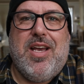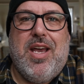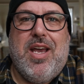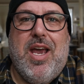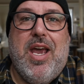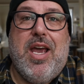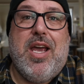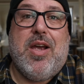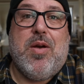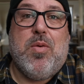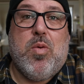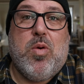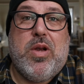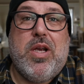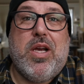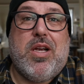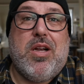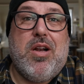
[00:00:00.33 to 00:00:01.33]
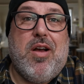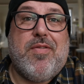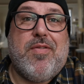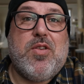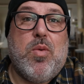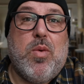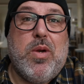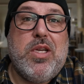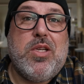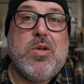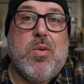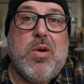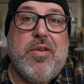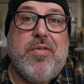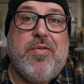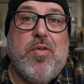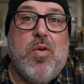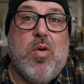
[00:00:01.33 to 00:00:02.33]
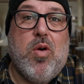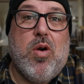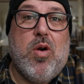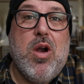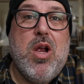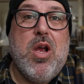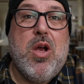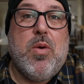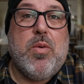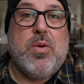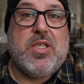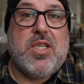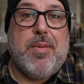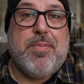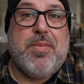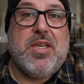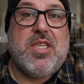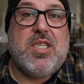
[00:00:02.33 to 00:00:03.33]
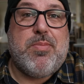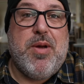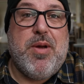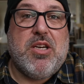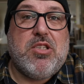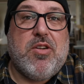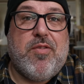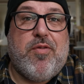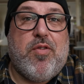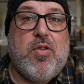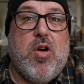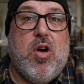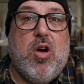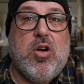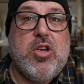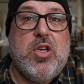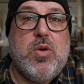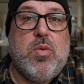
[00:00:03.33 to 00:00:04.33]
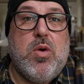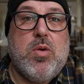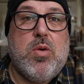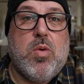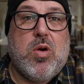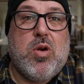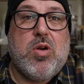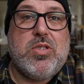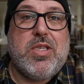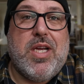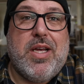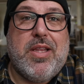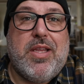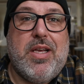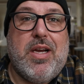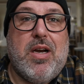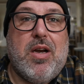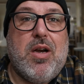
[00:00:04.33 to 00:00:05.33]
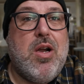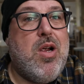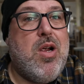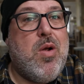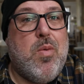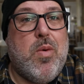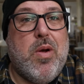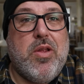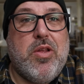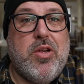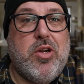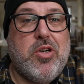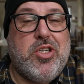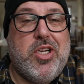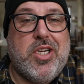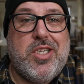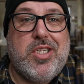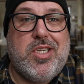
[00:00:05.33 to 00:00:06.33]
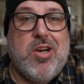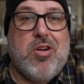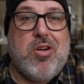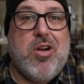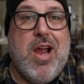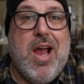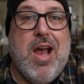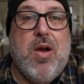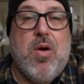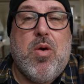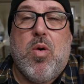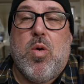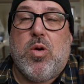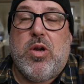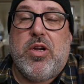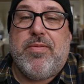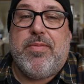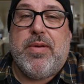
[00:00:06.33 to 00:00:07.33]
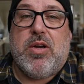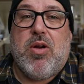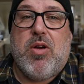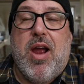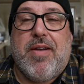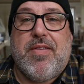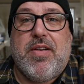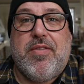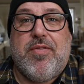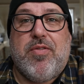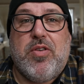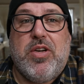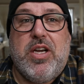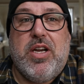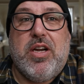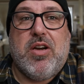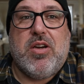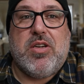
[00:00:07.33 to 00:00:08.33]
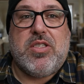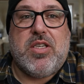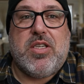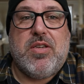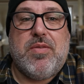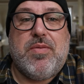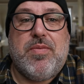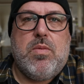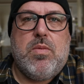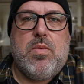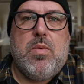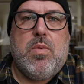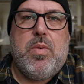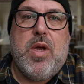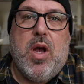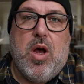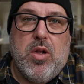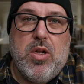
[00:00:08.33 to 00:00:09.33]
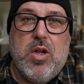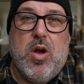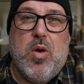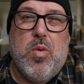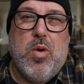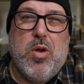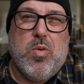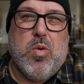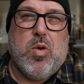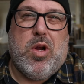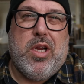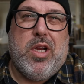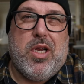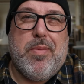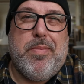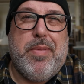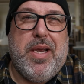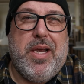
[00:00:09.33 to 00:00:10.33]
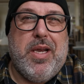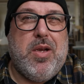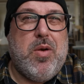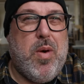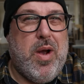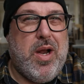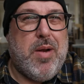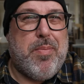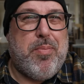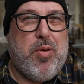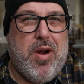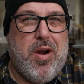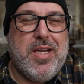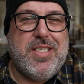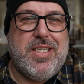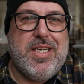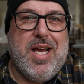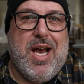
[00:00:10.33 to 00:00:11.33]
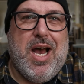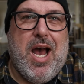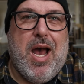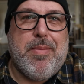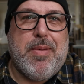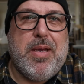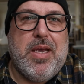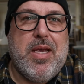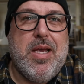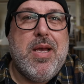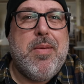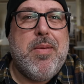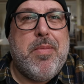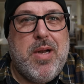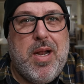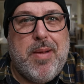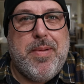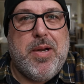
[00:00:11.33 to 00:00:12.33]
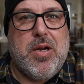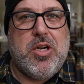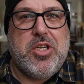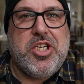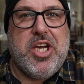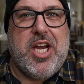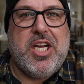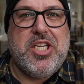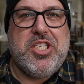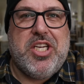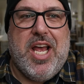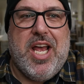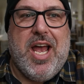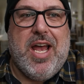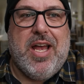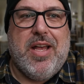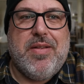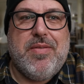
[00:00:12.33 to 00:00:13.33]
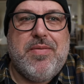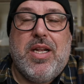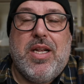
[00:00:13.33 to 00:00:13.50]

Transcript: Hey, we're kicking off 2024 with something special for all you woodworkers out there, whether you're just starting out or you've been crafting for years. We all know woodworking can be quite a pricey hobby, but I'm here to change that.